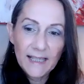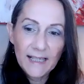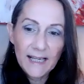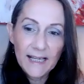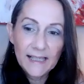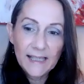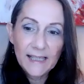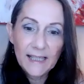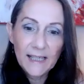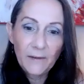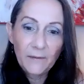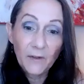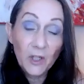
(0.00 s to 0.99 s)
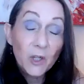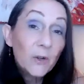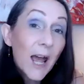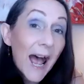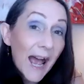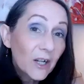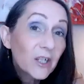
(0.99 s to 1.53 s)
is for you
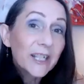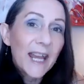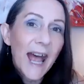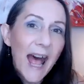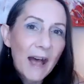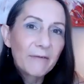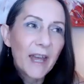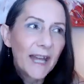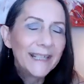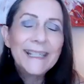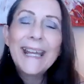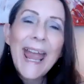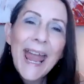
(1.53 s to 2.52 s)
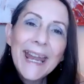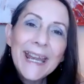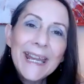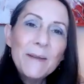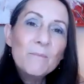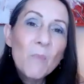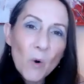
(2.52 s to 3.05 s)
to actually have that in
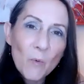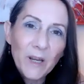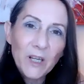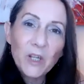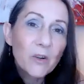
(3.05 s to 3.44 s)
any moment.